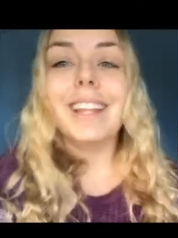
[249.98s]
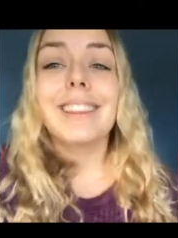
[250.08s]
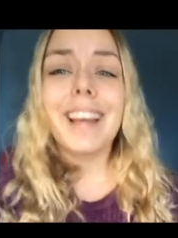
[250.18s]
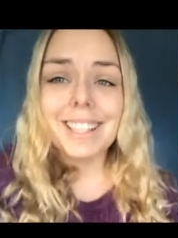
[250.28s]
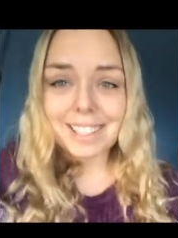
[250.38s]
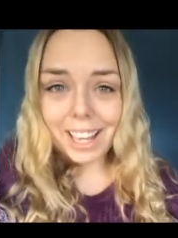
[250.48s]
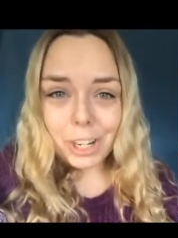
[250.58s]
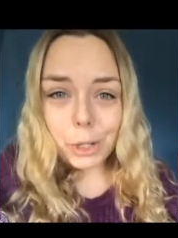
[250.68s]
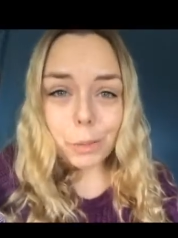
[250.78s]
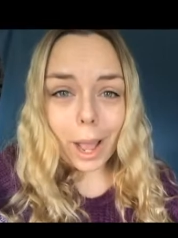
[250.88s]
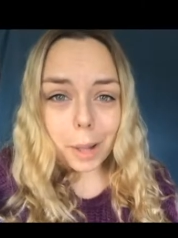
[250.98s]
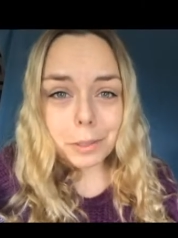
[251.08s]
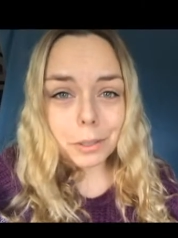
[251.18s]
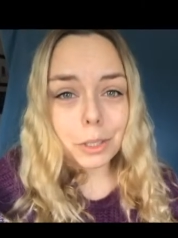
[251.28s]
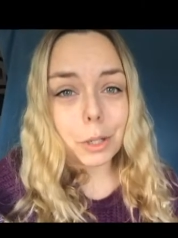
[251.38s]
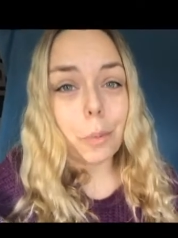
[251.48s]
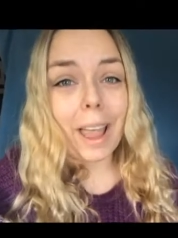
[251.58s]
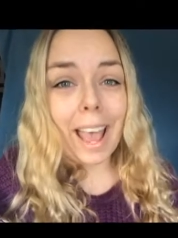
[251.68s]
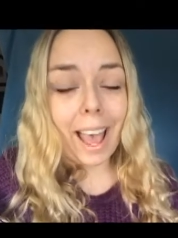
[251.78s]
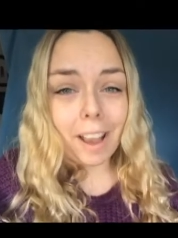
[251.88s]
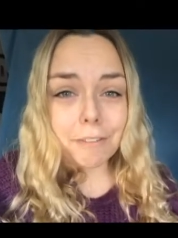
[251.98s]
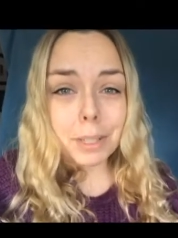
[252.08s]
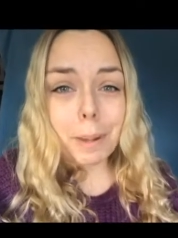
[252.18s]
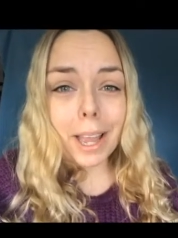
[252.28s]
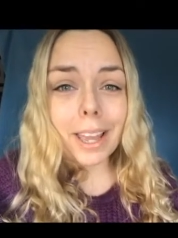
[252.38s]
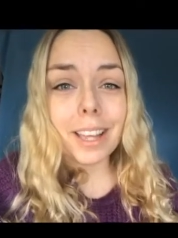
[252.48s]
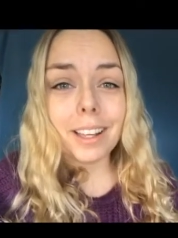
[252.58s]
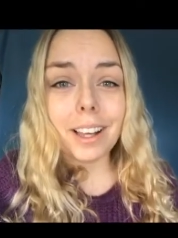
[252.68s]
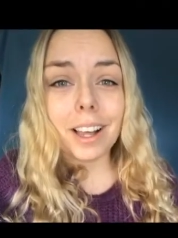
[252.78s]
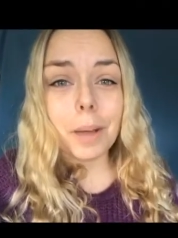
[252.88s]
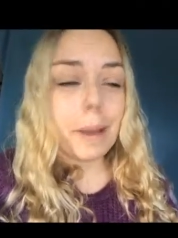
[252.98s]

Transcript: That said, you absolutely don't have to buy a